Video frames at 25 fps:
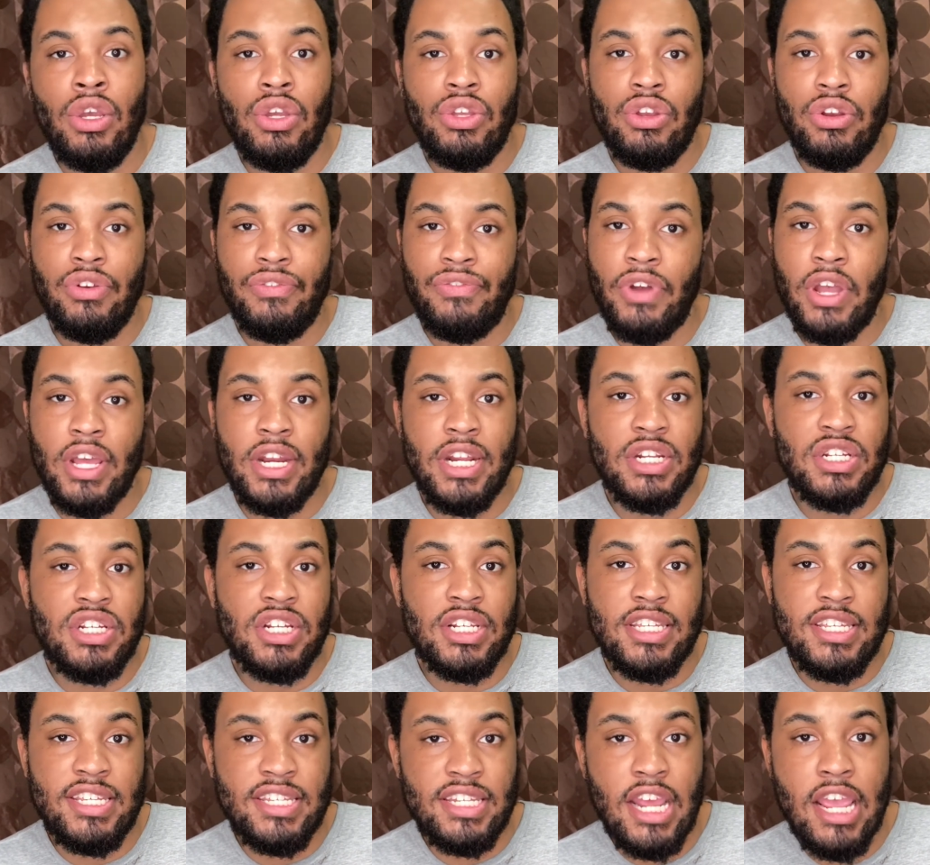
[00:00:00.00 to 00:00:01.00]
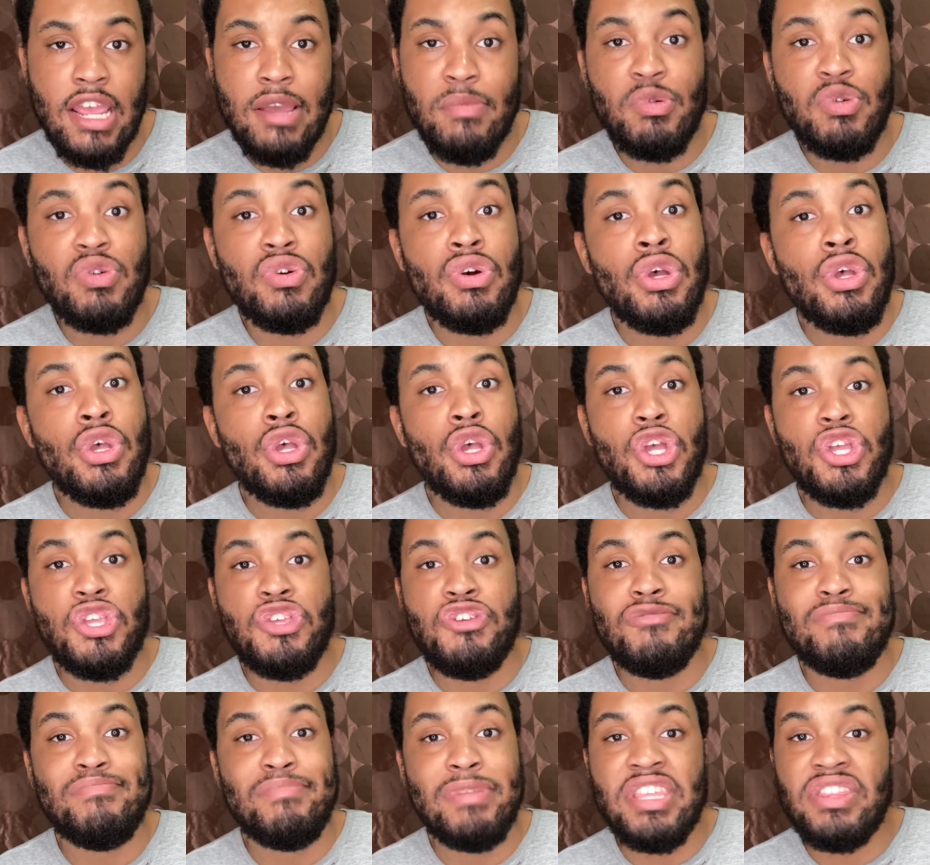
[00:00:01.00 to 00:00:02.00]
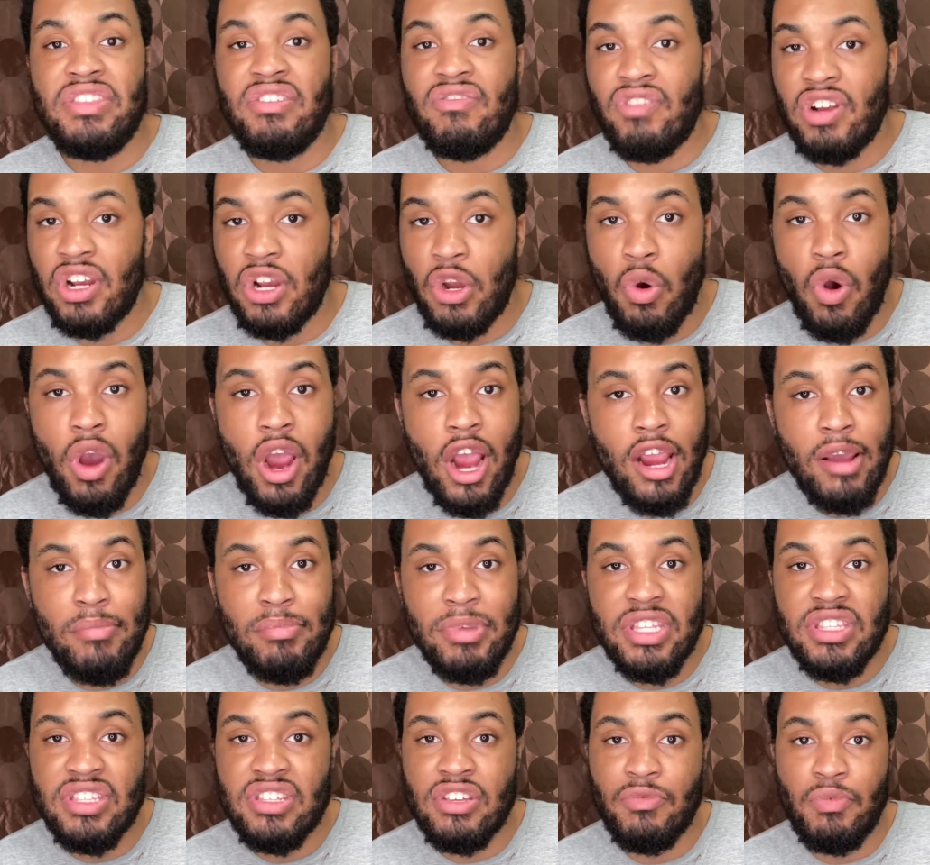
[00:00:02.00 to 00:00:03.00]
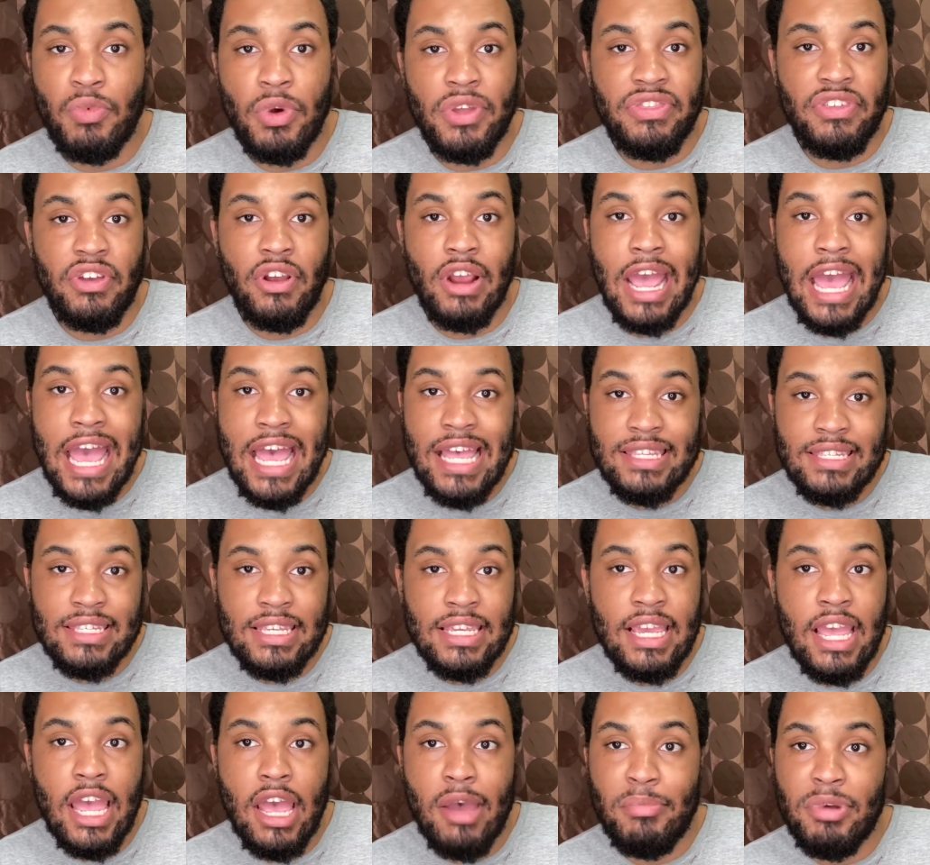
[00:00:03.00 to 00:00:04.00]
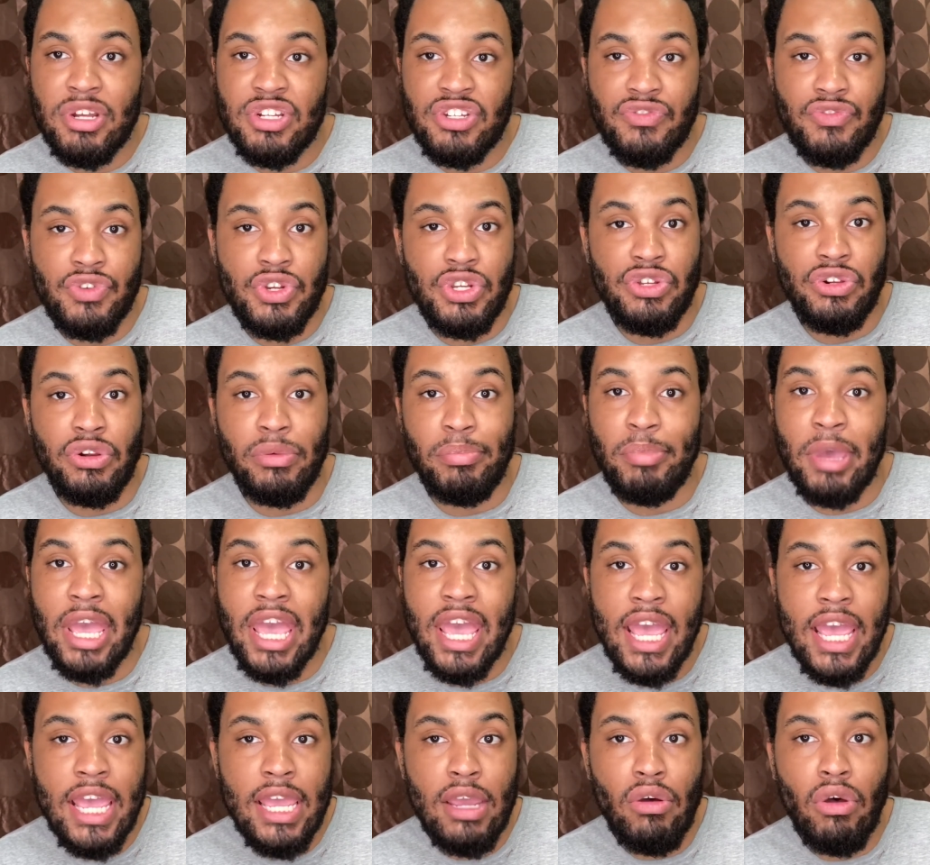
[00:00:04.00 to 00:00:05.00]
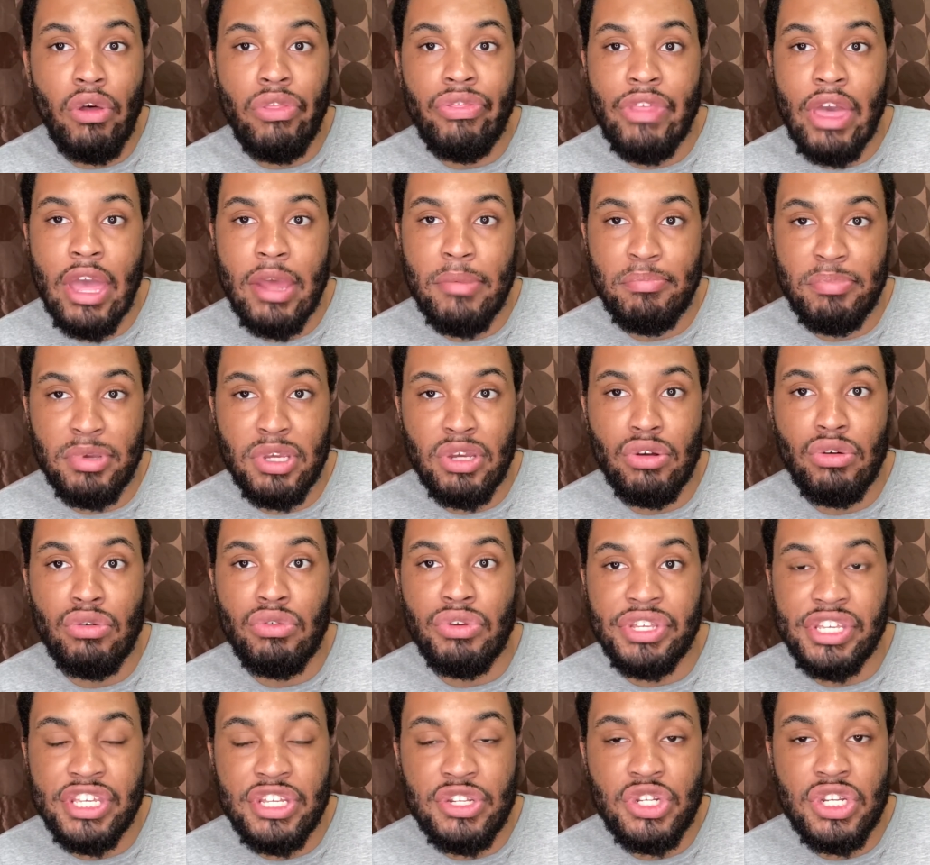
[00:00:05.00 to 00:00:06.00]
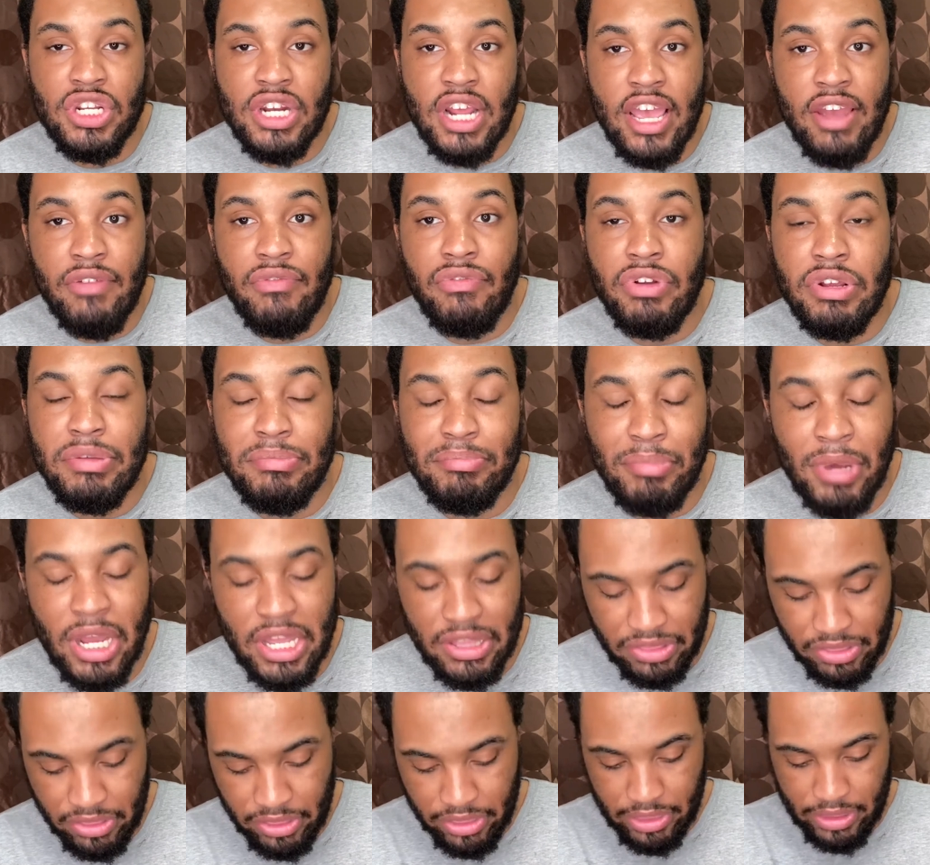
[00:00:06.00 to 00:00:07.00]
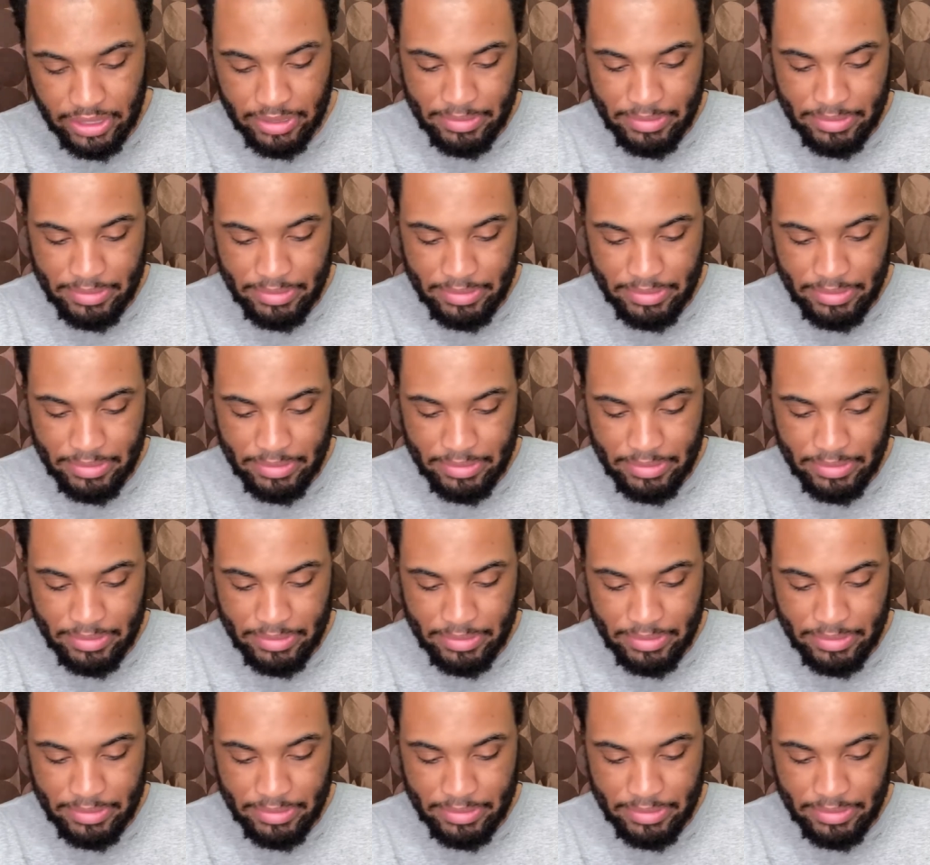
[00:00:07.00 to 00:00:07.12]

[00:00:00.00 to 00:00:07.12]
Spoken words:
You're financially stable. You meet the requirements of what they're asking, how much for you to pay on that bill each and every month.